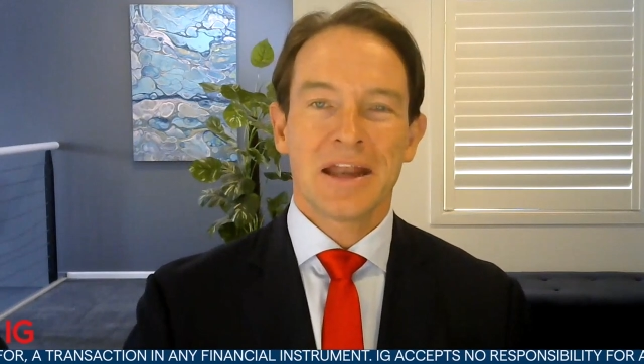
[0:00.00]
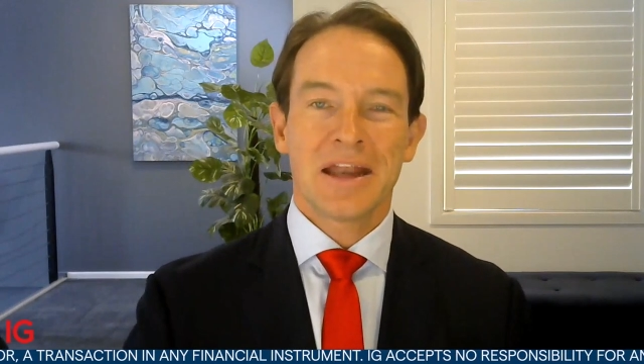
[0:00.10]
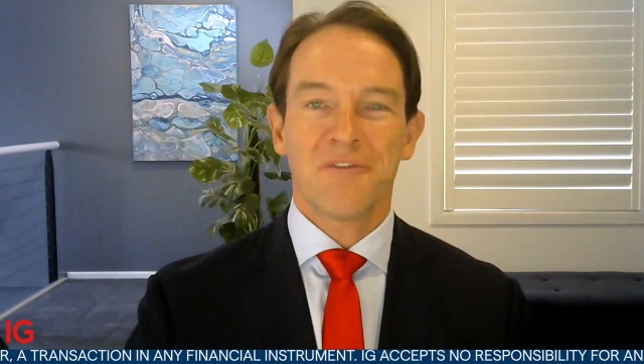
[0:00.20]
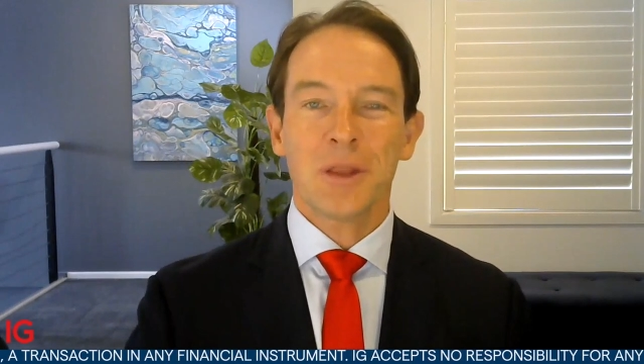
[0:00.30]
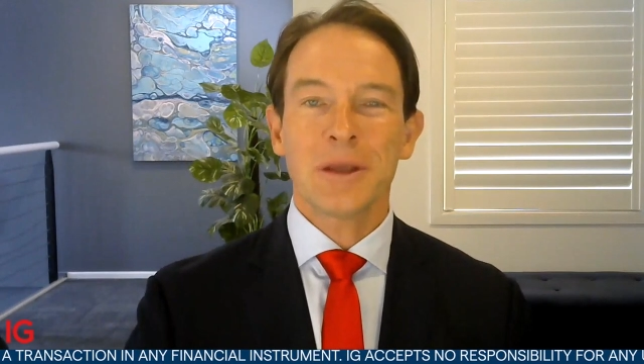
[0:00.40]

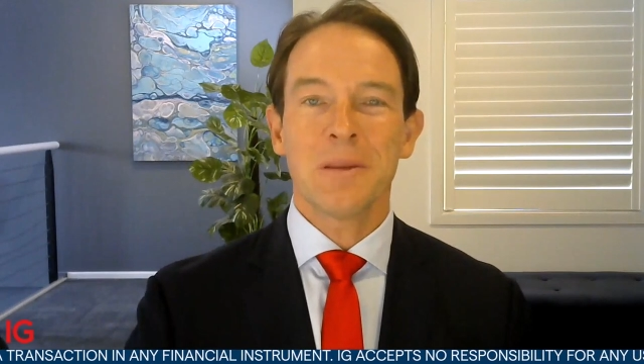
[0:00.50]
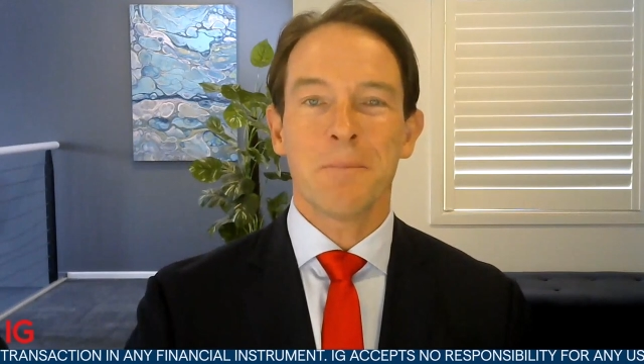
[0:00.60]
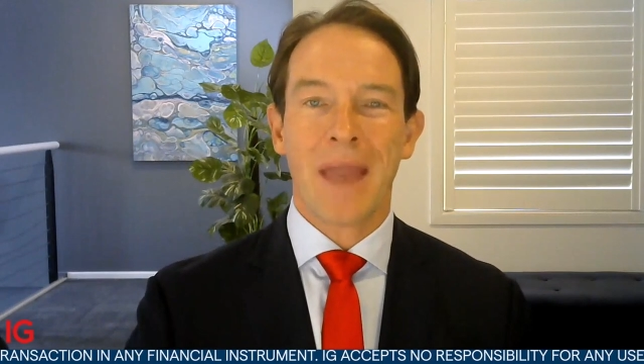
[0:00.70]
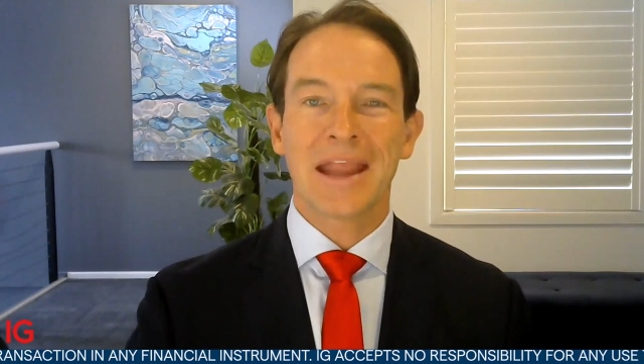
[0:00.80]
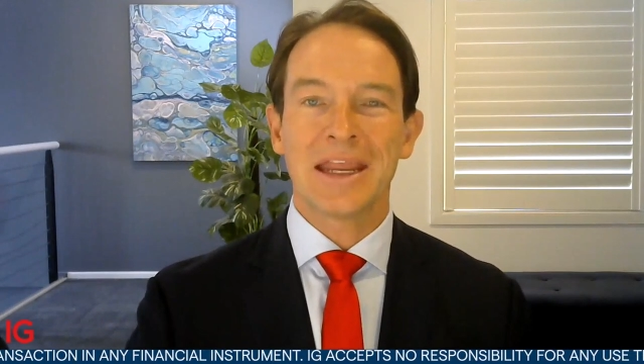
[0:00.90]
Now, following the
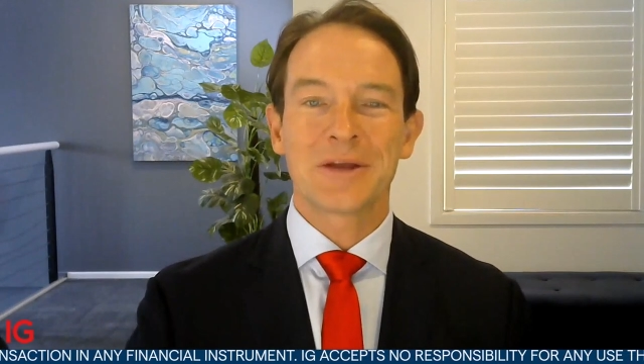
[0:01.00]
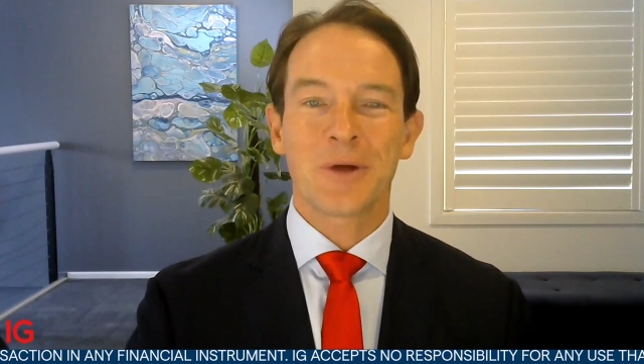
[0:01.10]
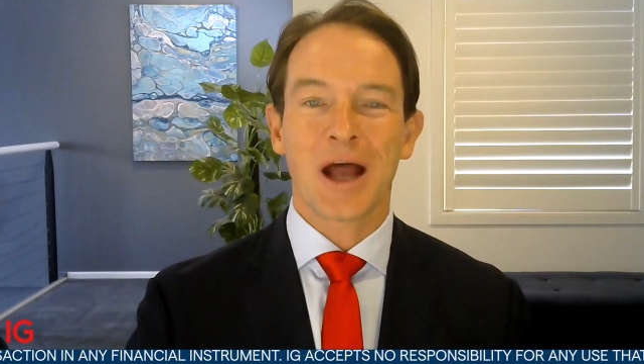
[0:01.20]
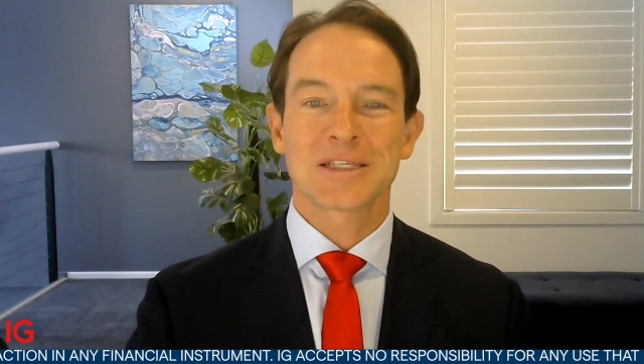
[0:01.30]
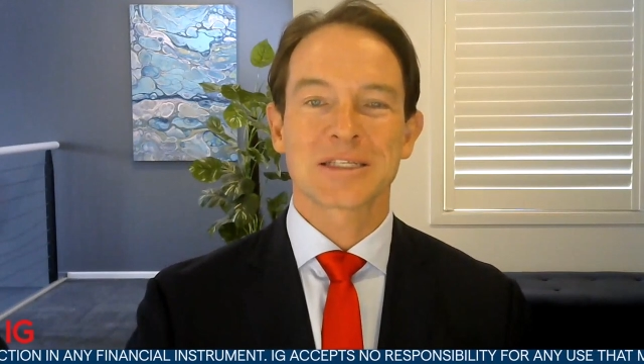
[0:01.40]
banking
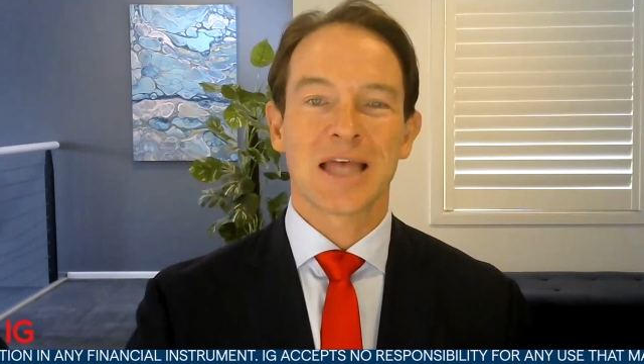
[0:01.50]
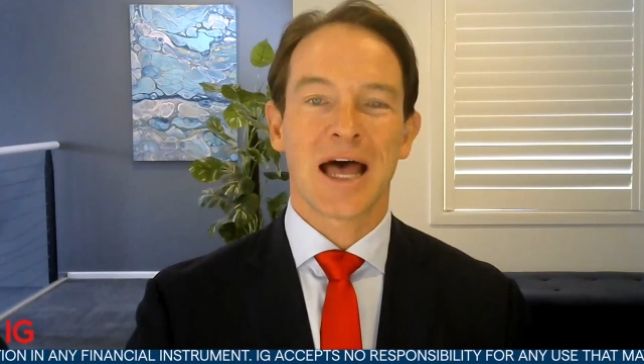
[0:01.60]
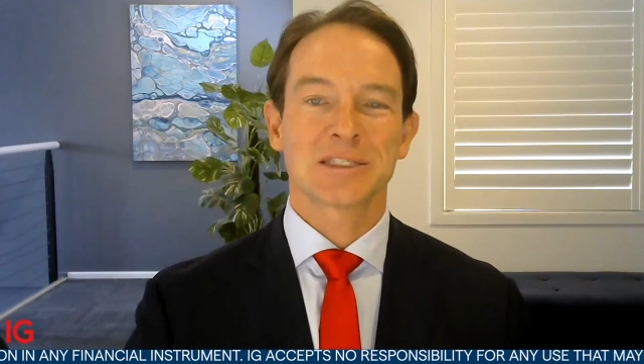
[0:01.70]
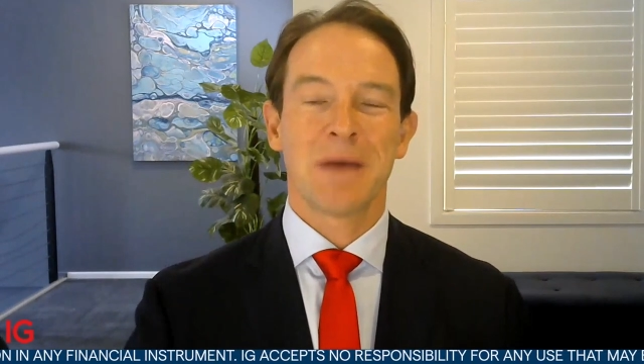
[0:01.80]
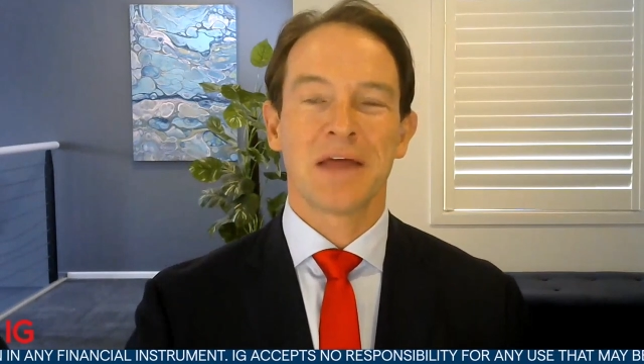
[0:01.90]
crisis
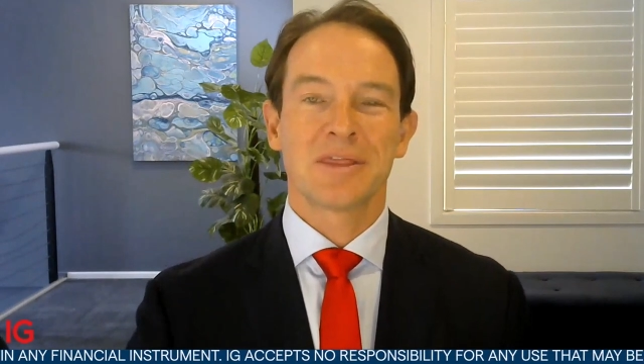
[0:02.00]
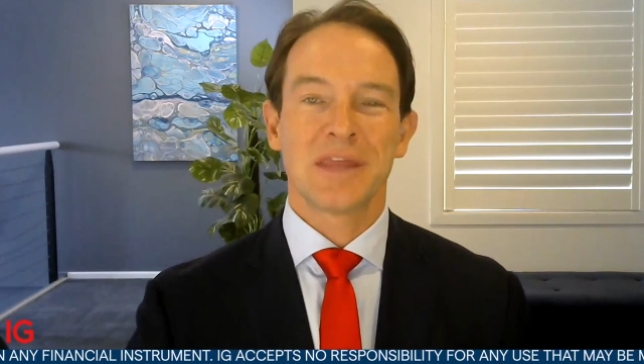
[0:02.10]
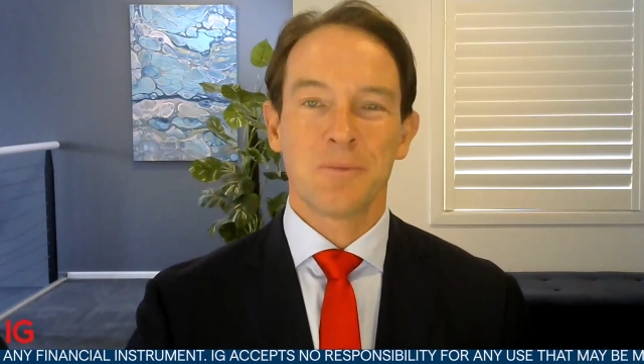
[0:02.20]
last month,